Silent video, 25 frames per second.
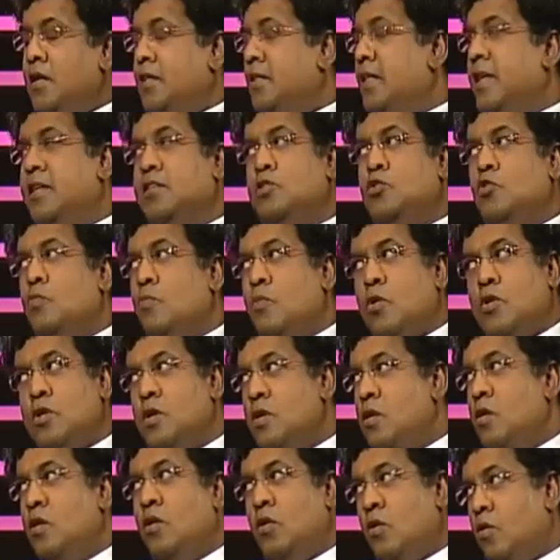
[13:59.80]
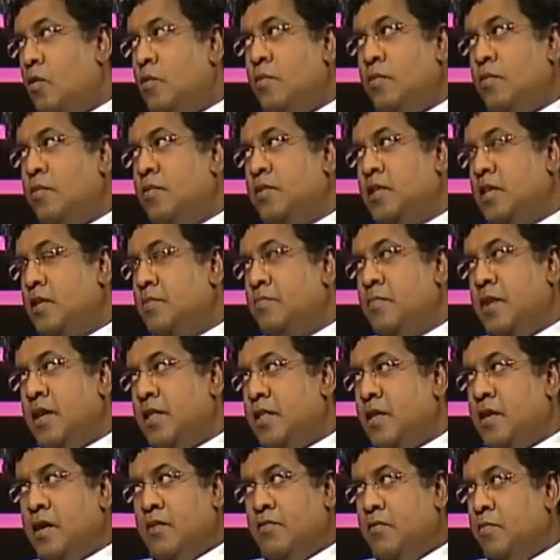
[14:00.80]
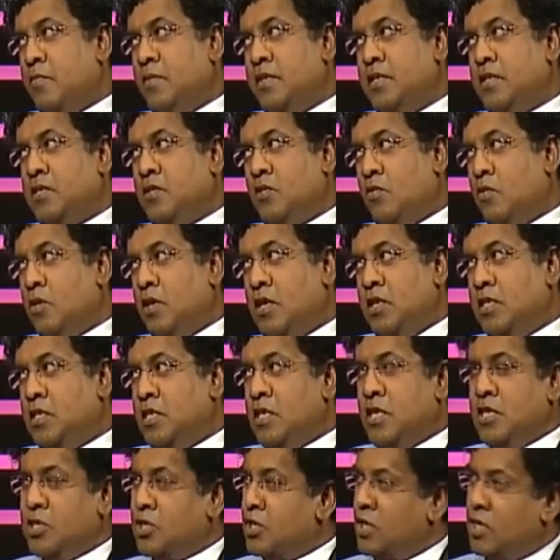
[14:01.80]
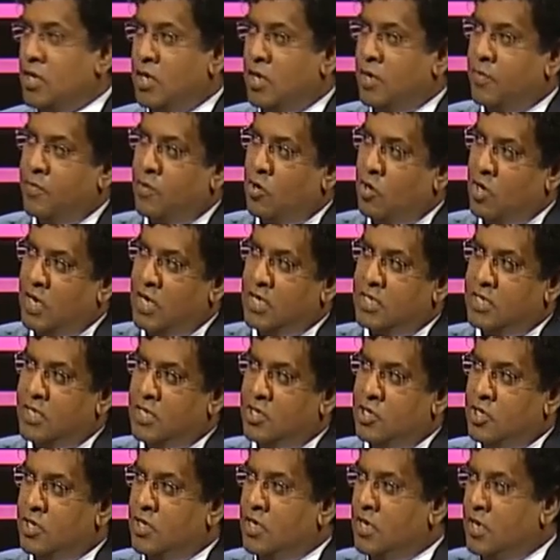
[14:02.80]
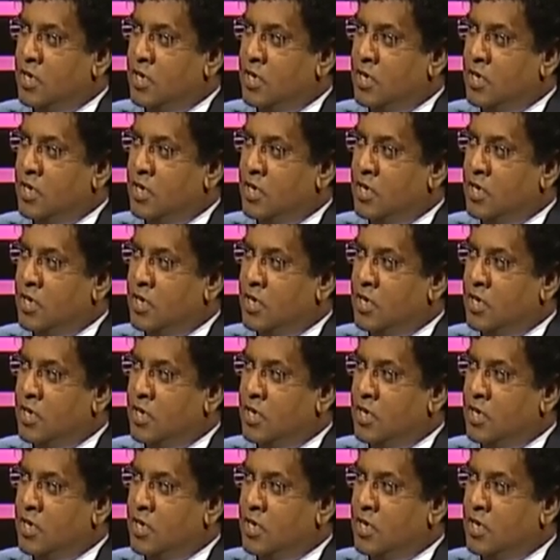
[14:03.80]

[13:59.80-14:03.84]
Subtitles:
There is no model law set by the government or international labor organization